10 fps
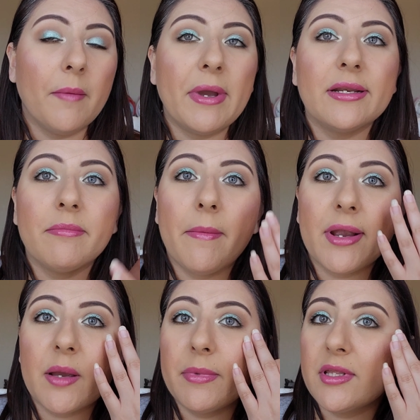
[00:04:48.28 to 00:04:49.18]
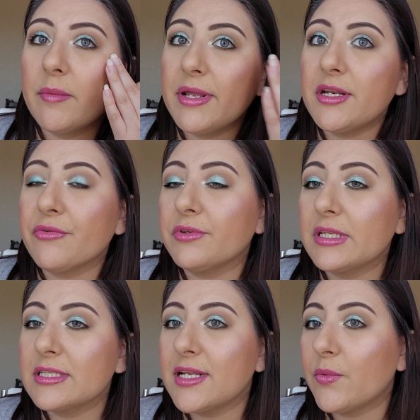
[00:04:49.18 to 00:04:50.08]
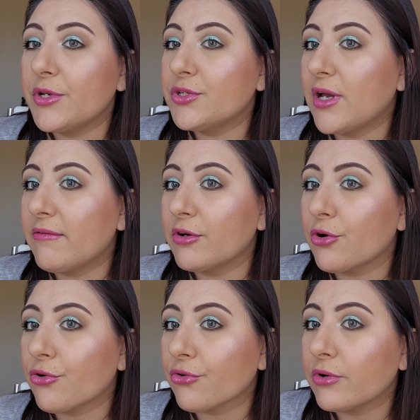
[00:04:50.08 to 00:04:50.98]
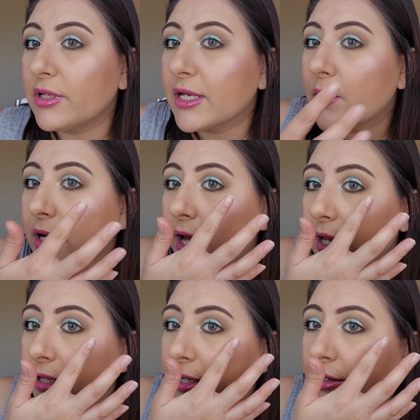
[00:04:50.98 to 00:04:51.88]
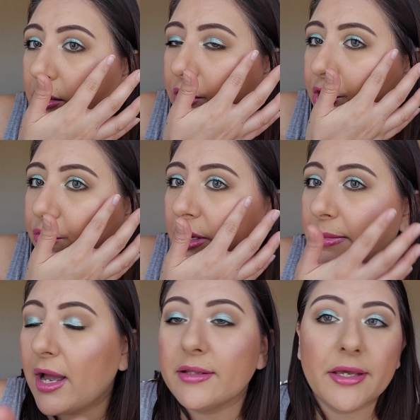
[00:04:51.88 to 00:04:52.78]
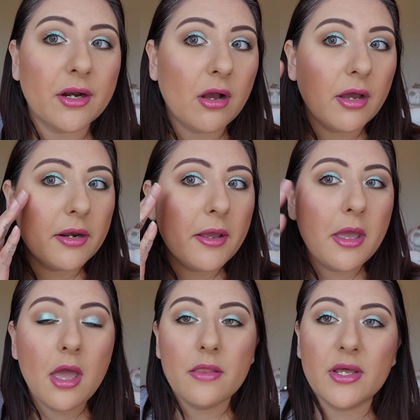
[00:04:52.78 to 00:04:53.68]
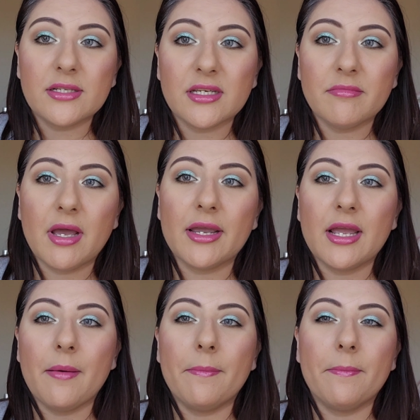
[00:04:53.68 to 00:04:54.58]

um, I did my makeup a little bit differently today. We do have a liquid highlighter or a cream highlighter on that is in my